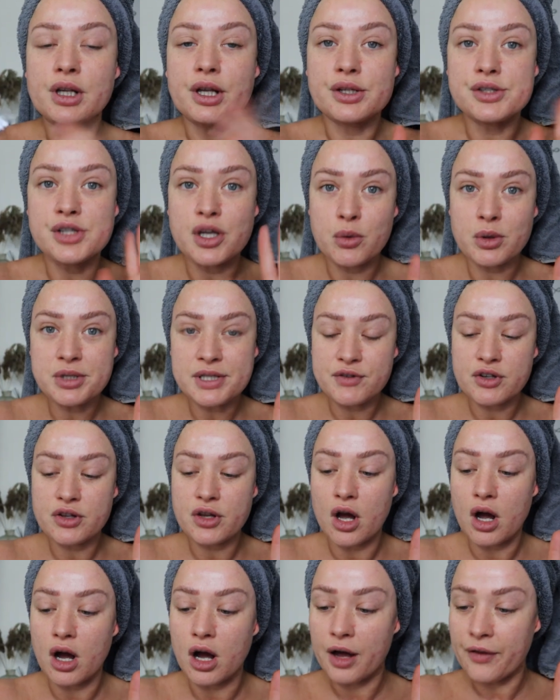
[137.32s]
So once I've done the
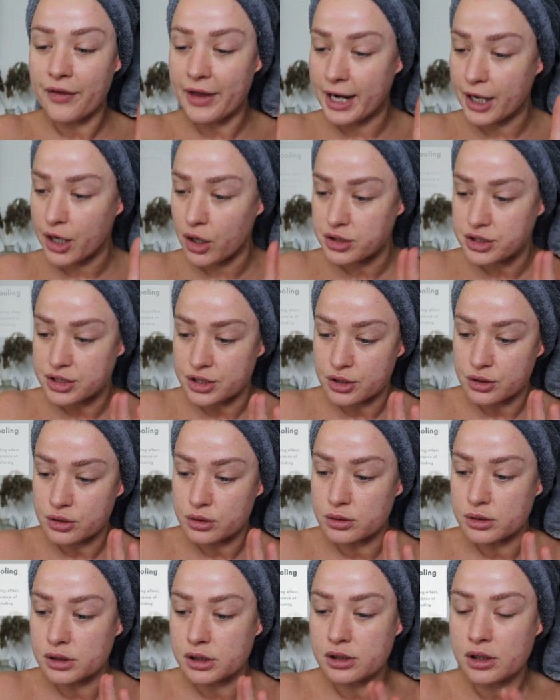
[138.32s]
hot, then I go to the
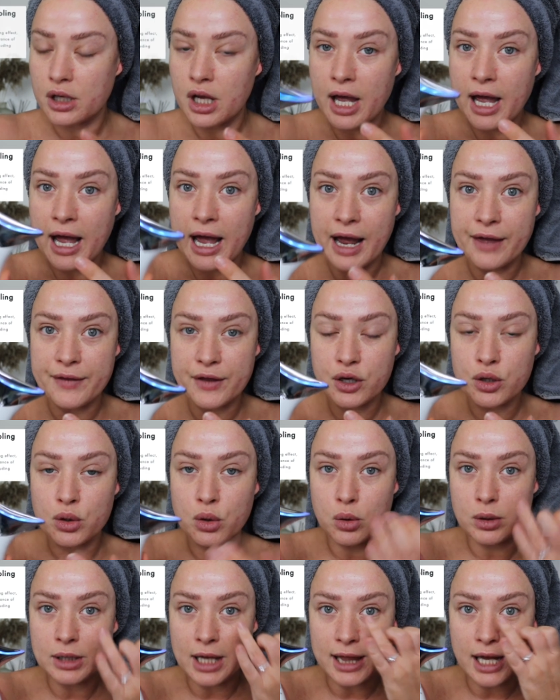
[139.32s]
cool, and the
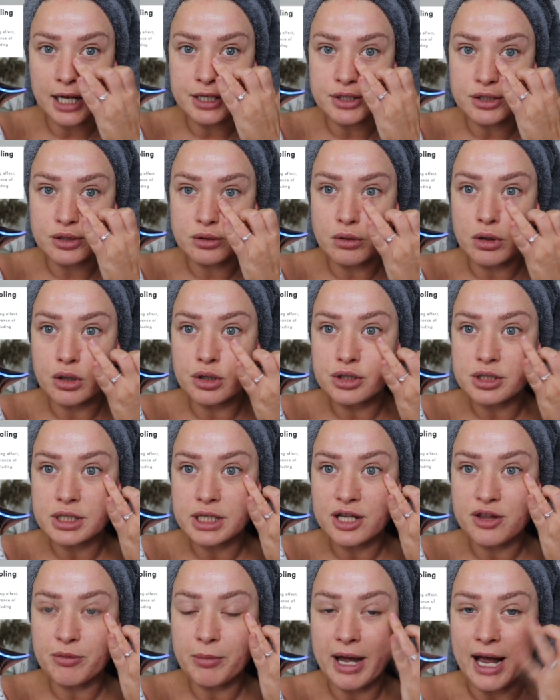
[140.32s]
cool I like to do
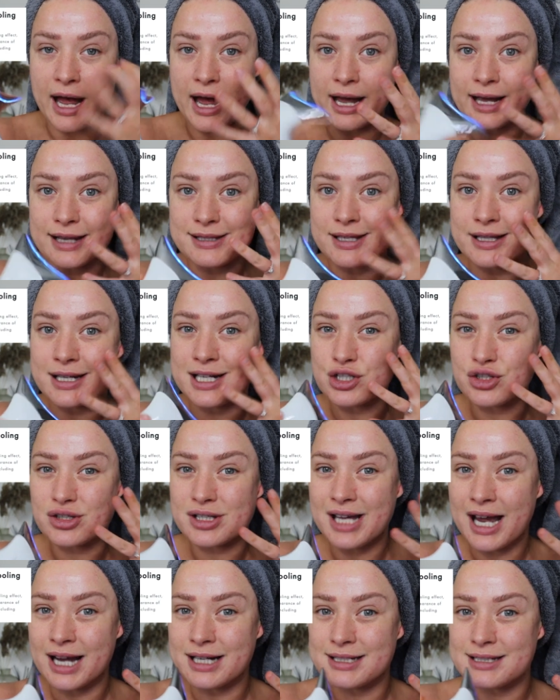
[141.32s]
underneath my eyes, and it just
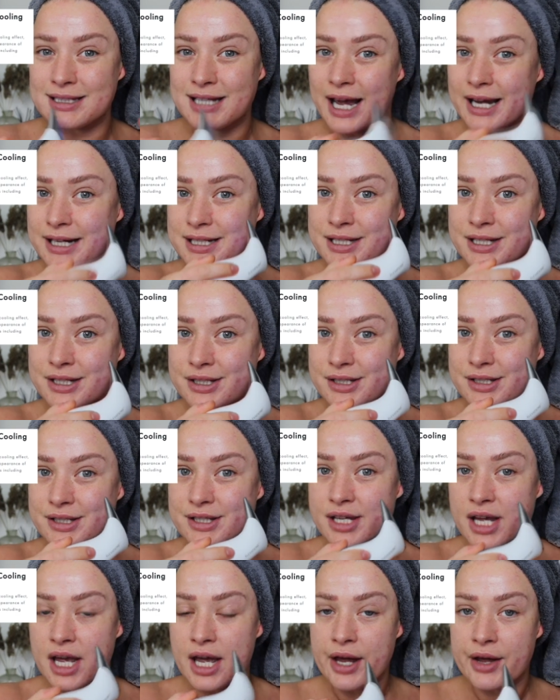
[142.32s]
kind of
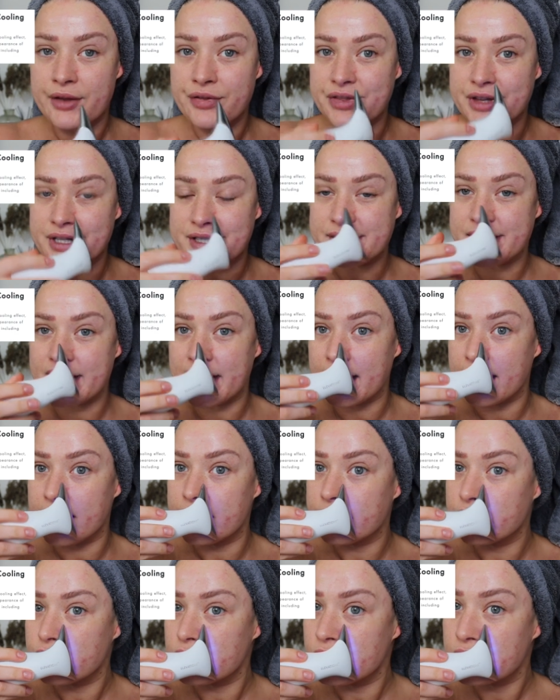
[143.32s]
tightens the
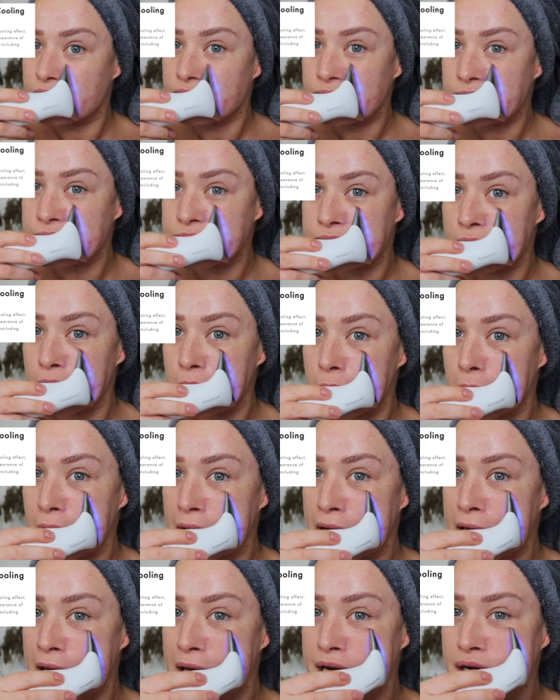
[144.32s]
skin. So
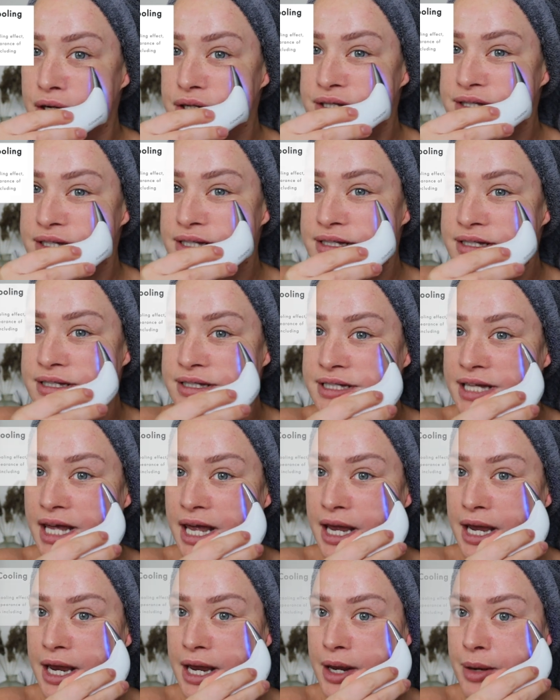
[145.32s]
again, it's the
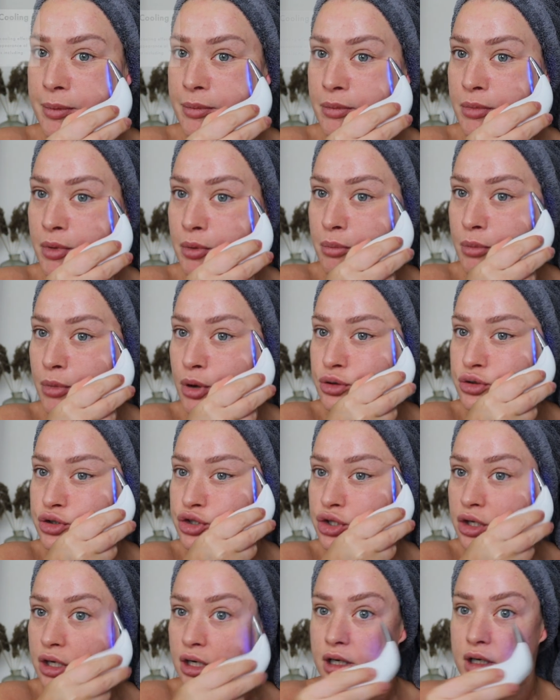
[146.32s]
same
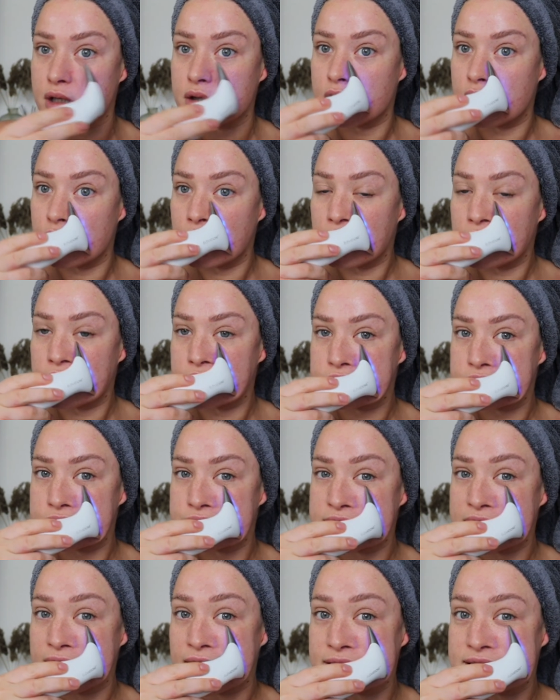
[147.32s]
motion,
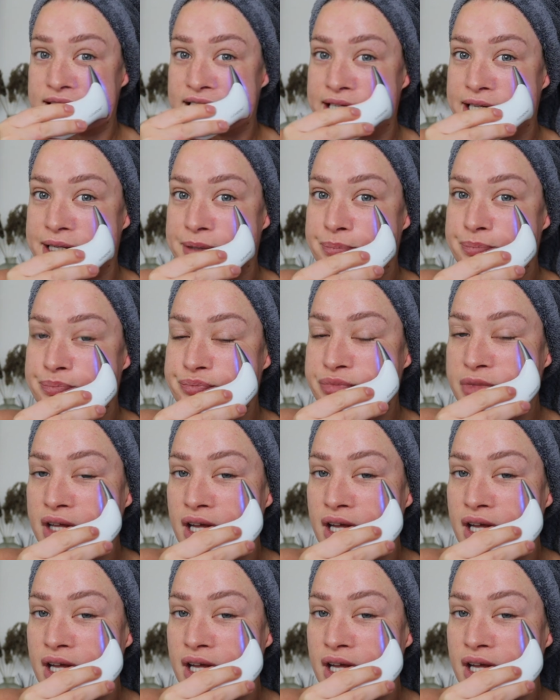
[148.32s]
just tightening.